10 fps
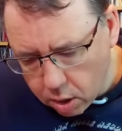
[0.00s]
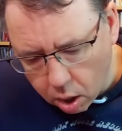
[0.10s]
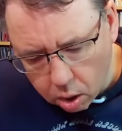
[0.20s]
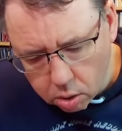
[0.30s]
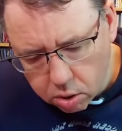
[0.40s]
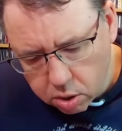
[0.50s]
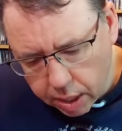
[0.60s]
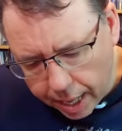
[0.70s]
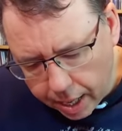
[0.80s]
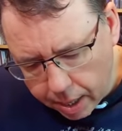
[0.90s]
got
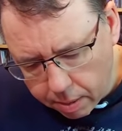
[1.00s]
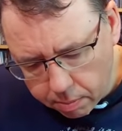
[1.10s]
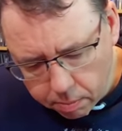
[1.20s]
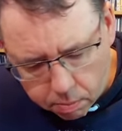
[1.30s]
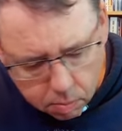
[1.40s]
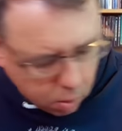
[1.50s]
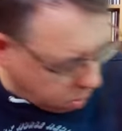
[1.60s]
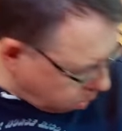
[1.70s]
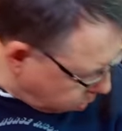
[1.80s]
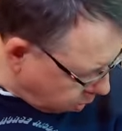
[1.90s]

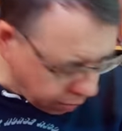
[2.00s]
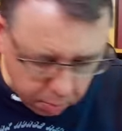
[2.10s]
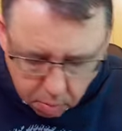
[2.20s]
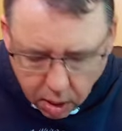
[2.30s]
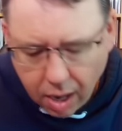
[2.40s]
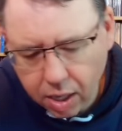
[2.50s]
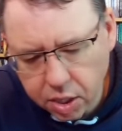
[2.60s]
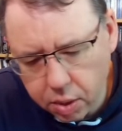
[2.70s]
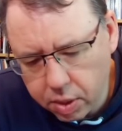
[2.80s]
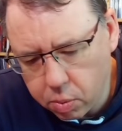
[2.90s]
let's
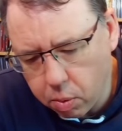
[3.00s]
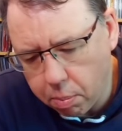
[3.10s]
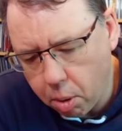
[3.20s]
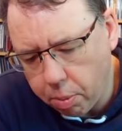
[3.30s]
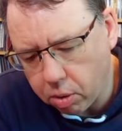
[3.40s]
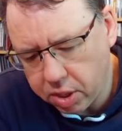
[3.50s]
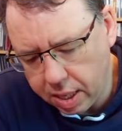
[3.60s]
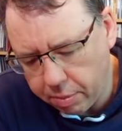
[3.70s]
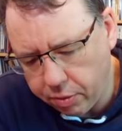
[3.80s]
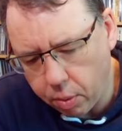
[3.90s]
do this one more box
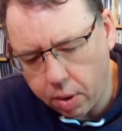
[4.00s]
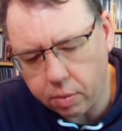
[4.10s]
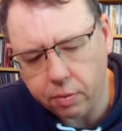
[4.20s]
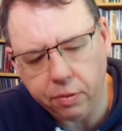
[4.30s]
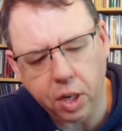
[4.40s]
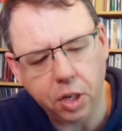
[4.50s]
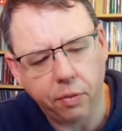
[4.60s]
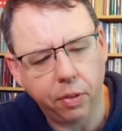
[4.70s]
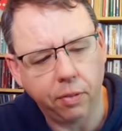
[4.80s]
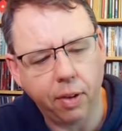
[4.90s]
set before we go and finish
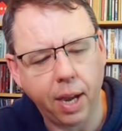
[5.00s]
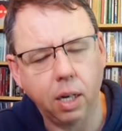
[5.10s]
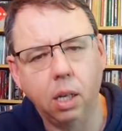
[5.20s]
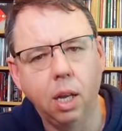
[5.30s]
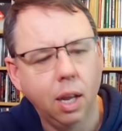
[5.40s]
off on the vinyl.